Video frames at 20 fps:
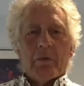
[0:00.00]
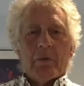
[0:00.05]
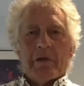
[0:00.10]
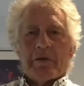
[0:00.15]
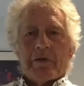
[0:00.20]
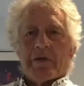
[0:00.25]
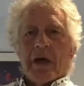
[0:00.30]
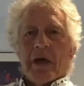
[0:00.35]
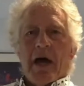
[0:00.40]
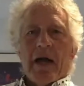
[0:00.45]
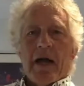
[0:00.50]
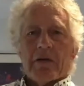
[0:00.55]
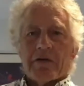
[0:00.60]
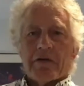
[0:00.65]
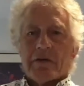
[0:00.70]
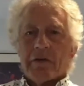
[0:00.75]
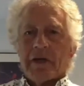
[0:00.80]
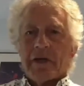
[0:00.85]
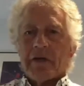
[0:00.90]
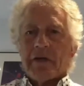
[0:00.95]
we started
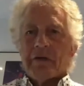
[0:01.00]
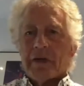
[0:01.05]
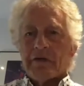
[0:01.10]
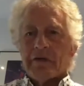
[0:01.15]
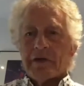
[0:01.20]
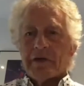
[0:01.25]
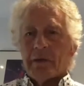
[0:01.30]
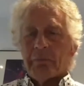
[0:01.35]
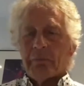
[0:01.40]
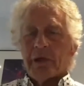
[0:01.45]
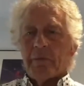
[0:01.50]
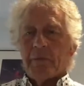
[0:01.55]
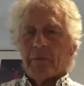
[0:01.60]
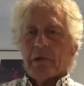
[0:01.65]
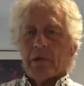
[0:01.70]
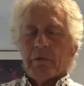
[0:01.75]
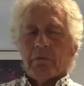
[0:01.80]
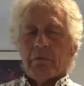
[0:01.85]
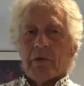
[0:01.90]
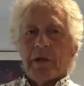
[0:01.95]
screen testing
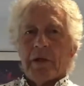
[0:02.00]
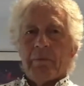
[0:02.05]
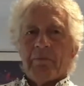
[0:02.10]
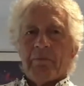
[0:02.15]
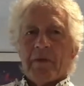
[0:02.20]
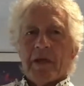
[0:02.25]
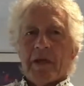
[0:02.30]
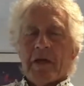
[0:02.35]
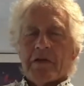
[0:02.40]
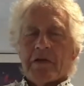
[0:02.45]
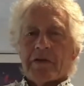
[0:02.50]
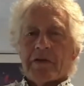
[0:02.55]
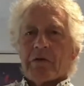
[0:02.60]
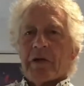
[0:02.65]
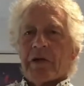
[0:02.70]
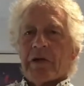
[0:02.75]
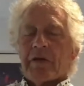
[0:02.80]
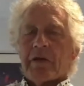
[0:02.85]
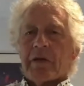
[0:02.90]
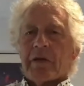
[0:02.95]
people, and we
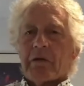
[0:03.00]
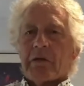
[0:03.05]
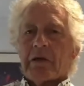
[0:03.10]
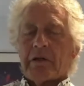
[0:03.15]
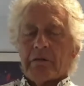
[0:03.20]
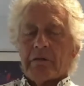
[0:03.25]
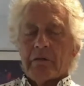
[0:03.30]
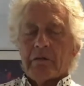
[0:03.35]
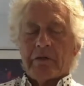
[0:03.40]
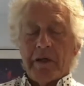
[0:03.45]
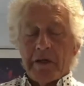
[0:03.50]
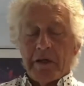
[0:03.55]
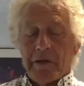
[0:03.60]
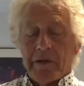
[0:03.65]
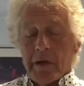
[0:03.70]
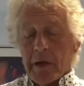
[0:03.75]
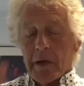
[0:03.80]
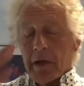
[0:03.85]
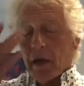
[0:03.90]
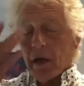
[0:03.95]
screen
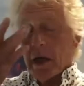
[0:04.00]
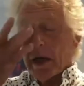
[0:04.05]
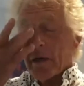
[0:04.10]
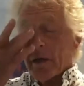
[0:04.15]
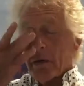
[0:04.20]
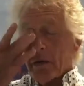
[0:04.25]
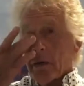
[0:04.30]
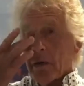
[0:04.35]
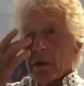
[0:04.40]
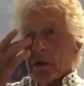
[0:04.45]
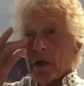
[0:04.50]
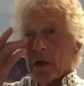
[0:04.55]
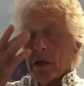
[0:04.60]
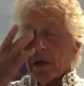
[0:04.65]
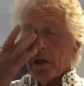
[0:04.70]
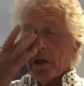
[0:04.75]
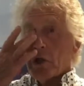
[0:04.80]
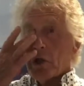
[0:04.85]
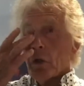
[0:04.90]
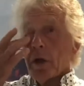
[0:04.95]
tested a guy called
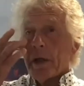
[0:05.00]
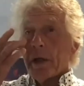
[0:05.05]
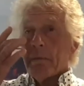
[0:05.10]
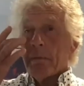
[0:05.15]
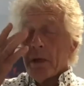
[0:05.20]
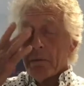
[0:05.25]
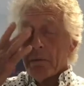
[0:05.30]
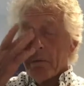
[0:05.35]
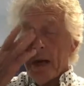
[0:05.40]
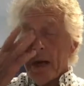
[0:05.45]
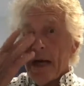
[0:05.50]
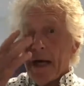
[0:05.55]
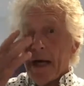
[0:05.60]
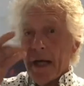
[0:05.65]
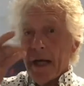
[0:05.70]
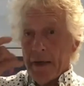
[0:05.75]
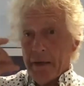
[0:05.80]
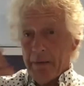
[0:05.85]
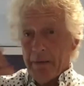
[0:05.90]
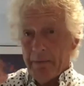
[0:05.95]
Julian
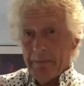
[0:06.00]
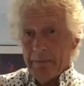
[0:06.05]
McMahon,